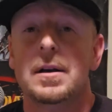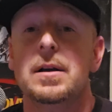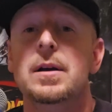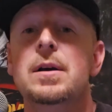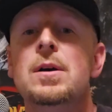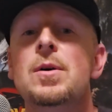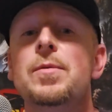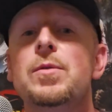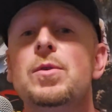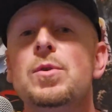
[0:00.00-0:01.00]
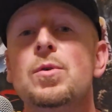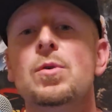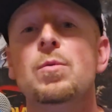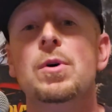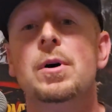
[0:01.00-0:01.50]
If you
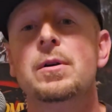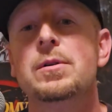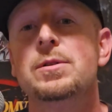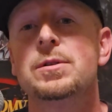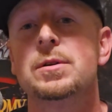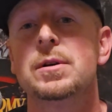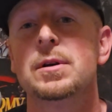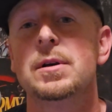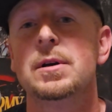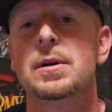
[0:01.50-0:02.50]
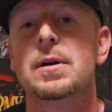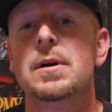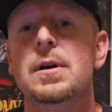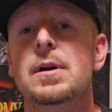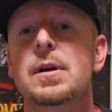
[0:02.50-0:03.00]
want to
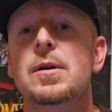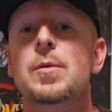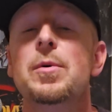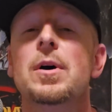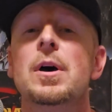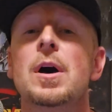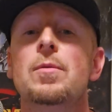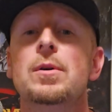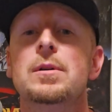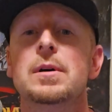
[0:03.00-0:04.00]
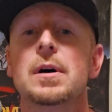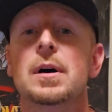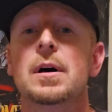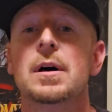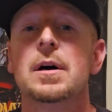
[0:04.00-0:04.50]
see
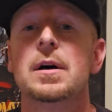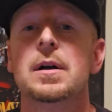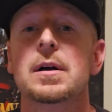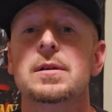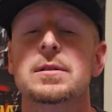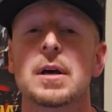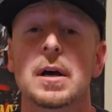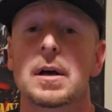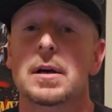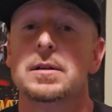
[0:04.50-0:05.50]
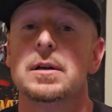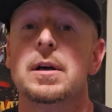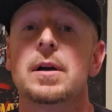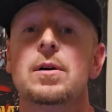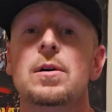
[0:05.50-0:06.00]
paradise,
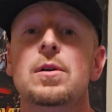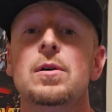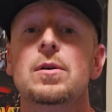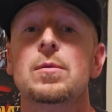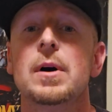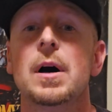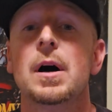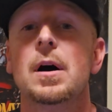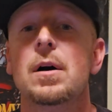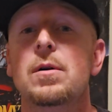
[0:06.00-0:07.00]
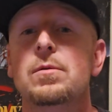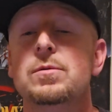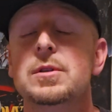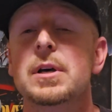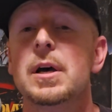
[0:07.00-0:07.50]
take a look
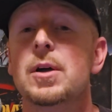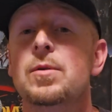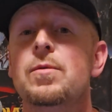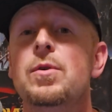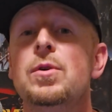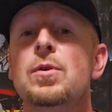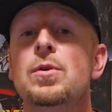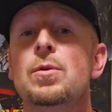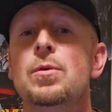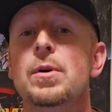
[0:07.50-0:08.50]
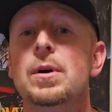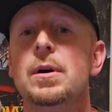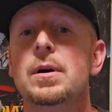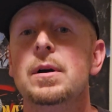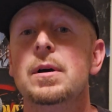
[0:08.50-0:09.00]
around and view
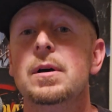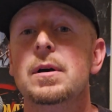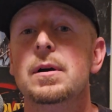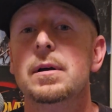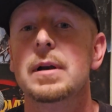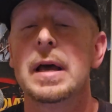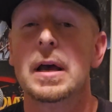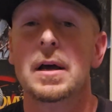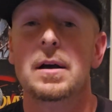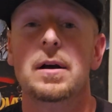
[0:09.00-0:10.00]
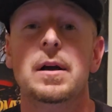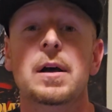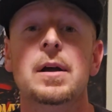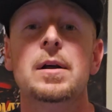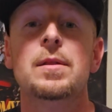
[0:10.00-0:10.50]
it.
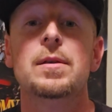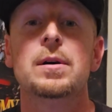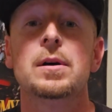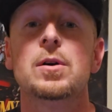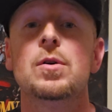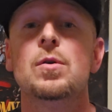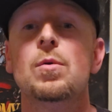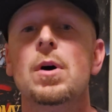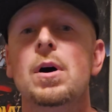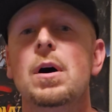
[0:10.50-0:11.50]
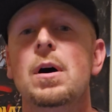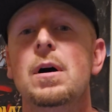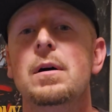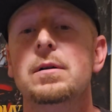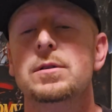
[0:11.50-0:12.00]
Anything you
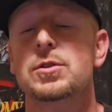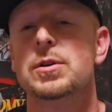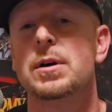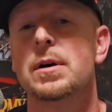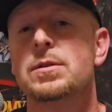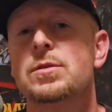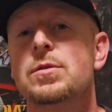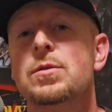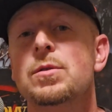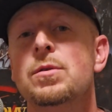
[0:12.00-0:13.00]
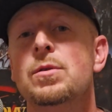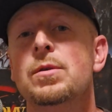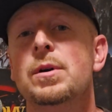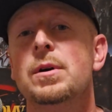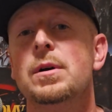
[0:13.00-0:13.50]
want, just do
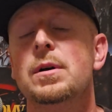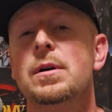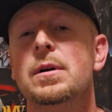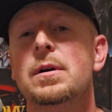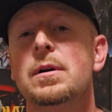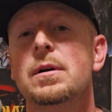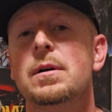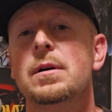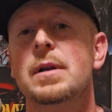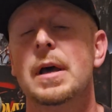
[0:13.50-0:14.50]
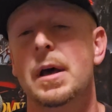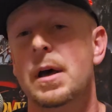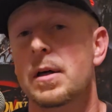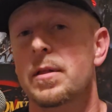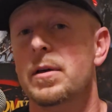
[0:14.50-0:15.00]
it.
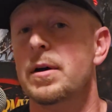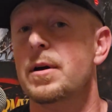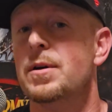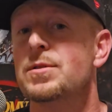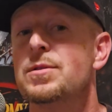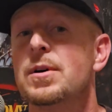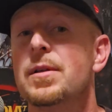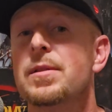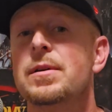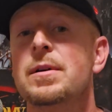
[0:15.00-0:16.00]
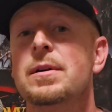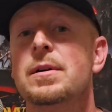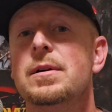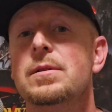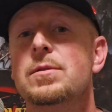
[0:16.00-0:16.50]
There's
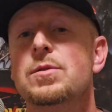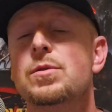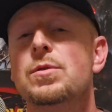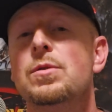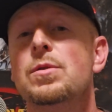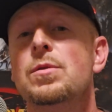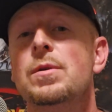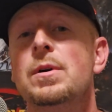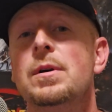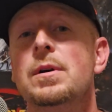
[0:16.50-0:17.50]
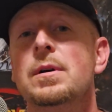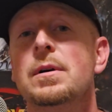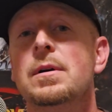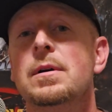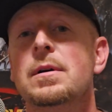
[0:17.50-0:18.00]
nothing to
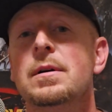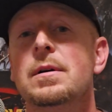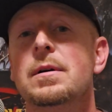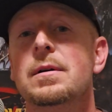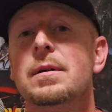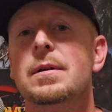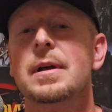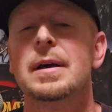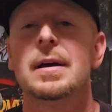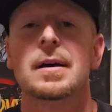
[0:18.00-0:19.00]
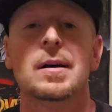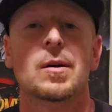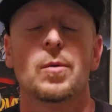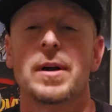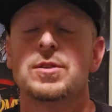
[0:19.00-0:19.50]
it.
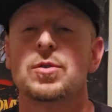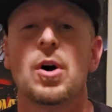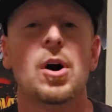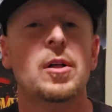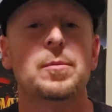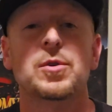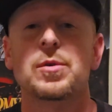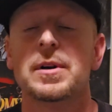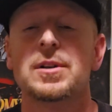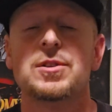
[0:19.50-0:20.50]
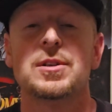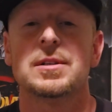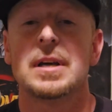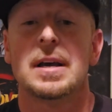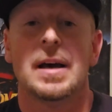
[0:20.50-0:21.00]
Right, so all I'm doing is
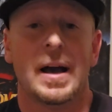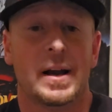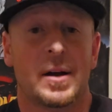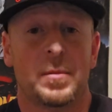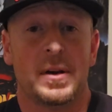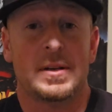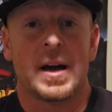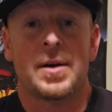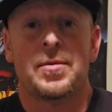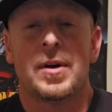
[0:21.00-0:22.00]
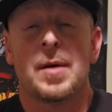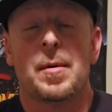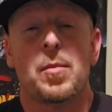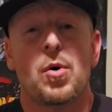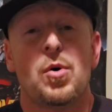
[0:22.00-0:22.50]
just, I got my diaphragm,
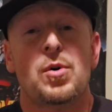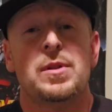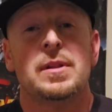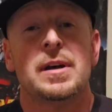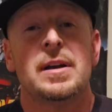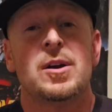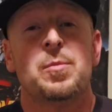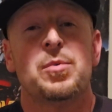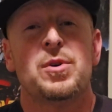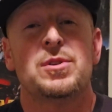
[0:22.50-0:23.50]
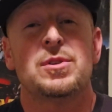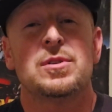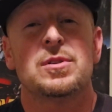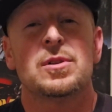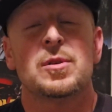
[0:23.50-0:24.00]
I'm holding that air, pushing it
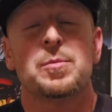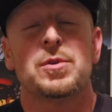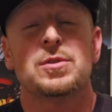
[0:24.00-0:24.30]
slowly,